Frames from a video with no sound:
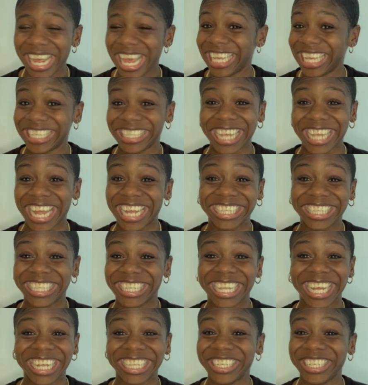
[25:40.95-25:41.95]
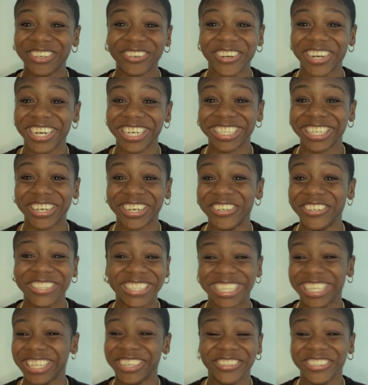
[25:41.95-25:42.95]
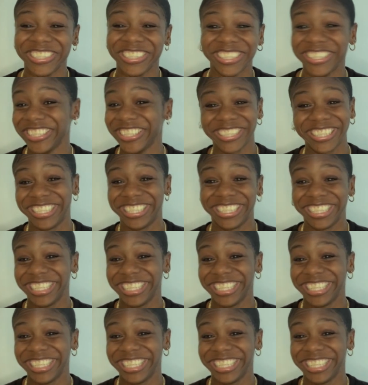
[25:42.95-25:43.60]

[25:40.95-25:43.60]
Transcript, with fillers: excited that it worked out. It was just,